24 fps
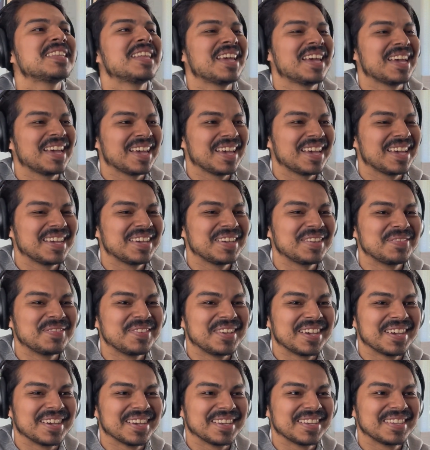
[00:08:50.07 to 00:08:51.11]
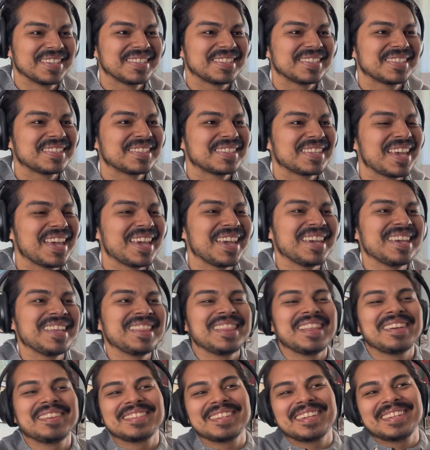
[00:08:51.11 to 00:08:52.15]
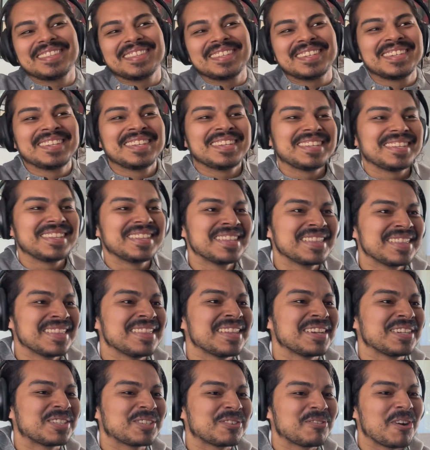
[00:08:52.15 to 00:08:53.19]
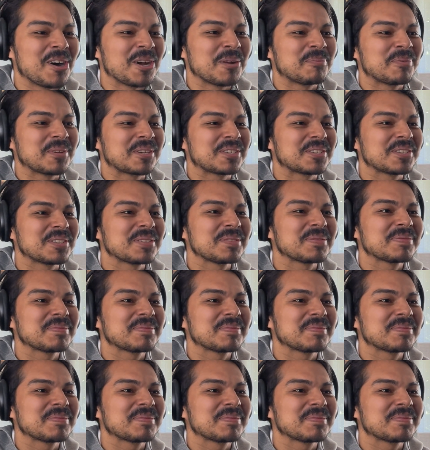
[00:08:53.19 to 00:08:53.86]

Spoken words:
Yeah. Hey, love that nice squad picture.